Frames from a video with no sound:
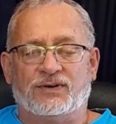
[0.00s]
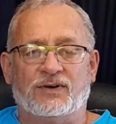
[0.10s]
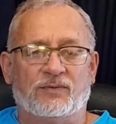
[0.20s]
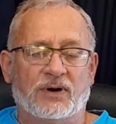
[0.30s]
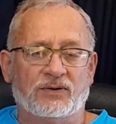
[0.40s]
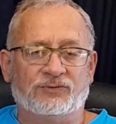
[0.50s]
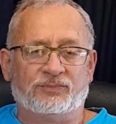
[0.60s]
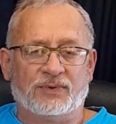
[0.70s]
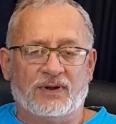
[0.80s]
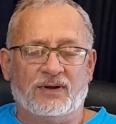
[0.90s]
Now,
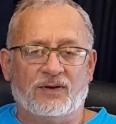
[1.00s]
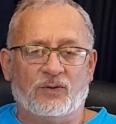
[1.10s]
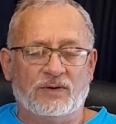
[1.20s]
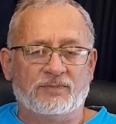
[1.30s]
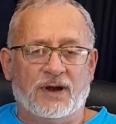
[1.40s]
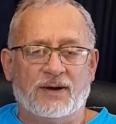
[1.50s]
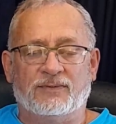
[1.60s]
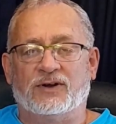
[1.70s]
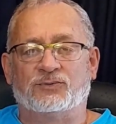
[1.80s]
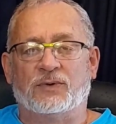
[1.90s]
all the
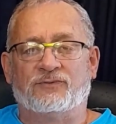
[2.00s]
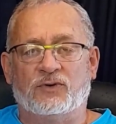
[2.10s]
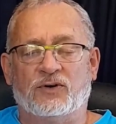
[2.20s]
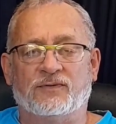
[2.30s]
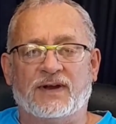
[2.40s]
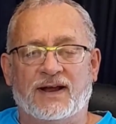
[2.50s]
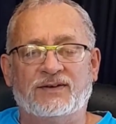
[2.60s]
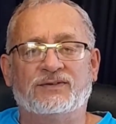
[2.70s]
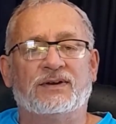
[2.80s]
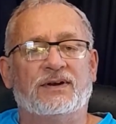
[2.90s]
pipelines were full of
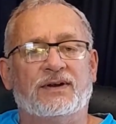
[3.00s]
gas,